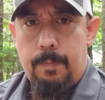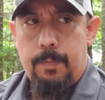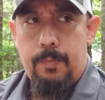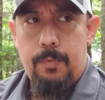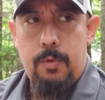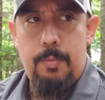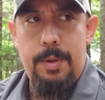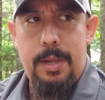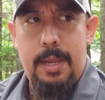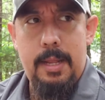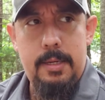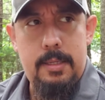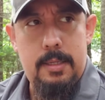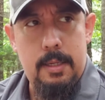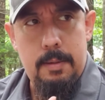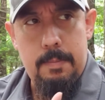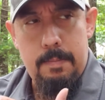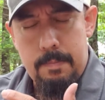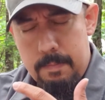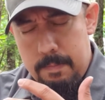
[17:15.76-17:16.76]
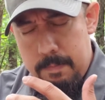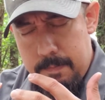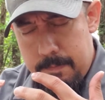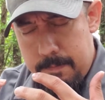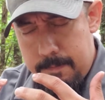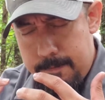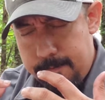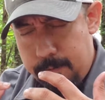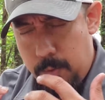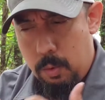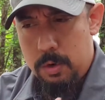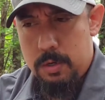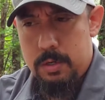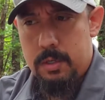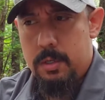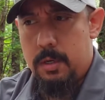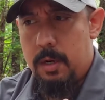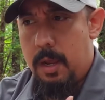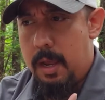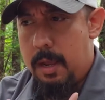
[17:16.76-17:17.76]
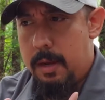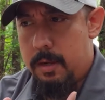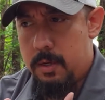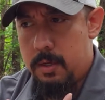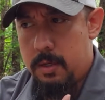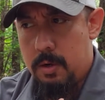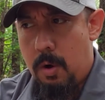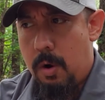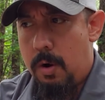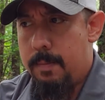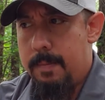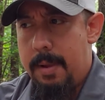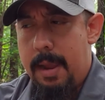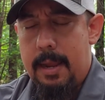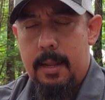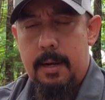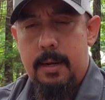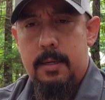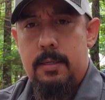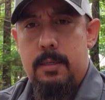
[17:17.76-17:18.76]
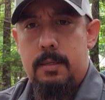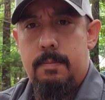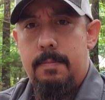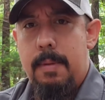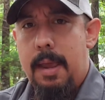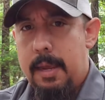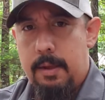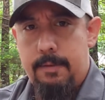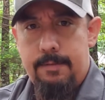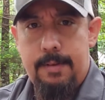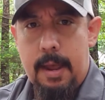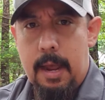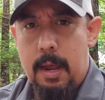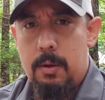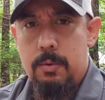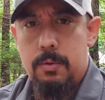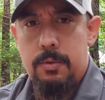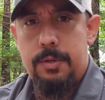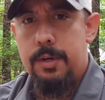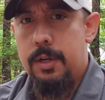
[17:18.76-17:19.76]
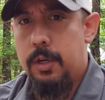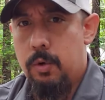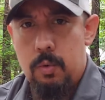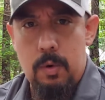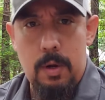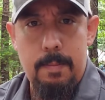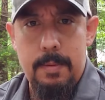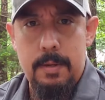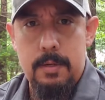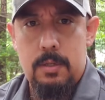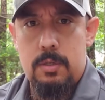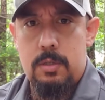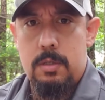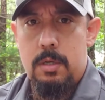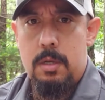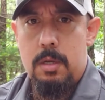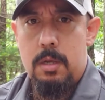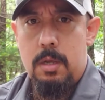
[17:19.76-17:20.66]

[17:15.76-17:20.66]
to begin to force and start making us make vows and agreements